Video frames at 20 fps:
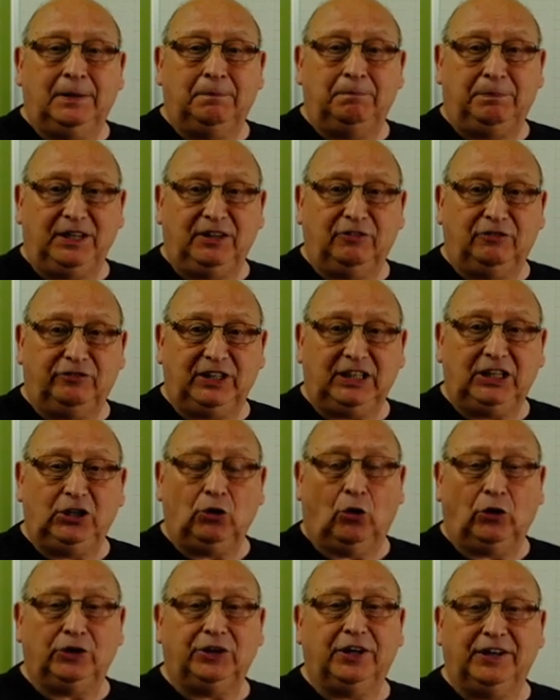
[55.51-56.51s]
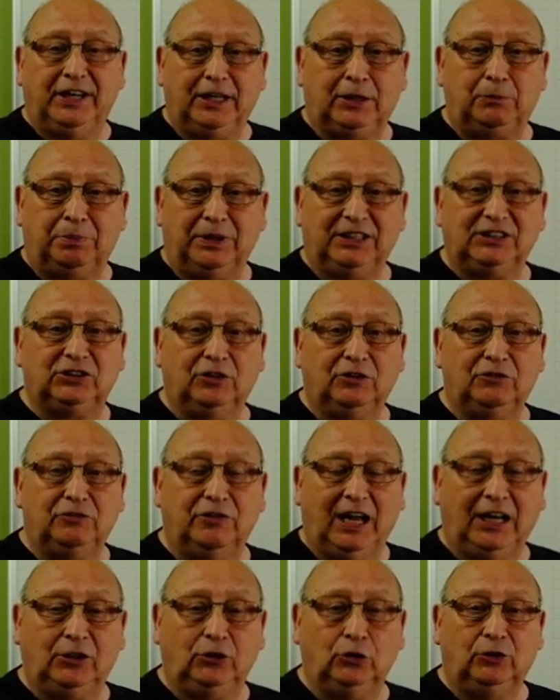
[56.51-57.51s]
NPV or the net present
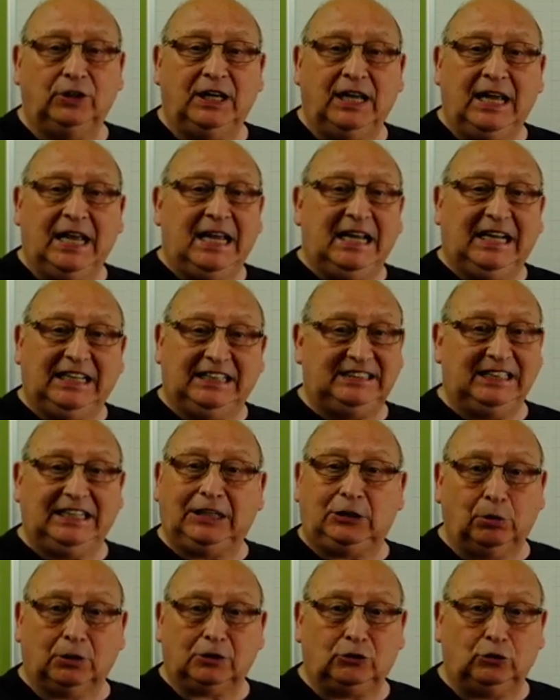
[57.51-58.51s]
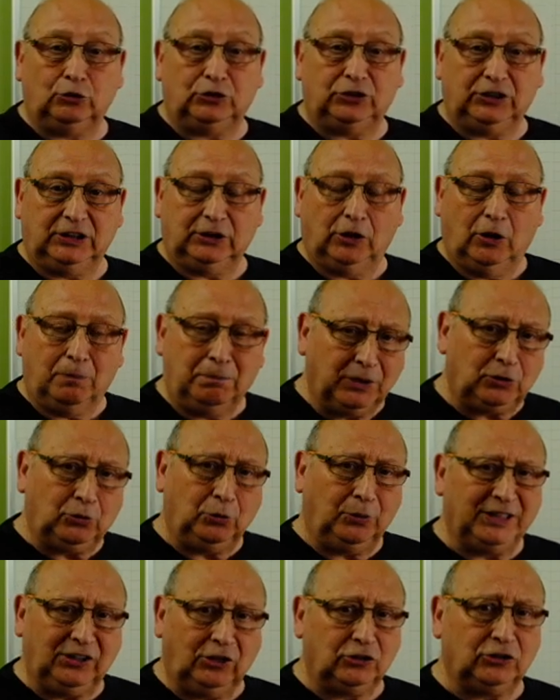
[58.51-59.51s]
value is equal to 0. But
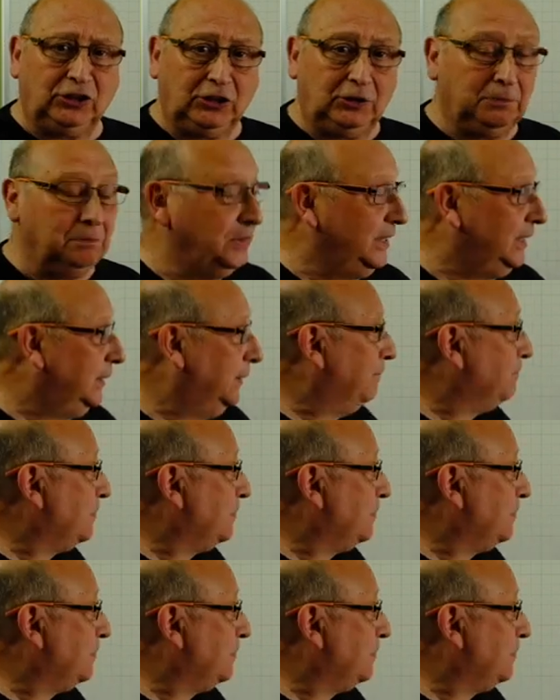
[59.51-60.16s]
what does it mean?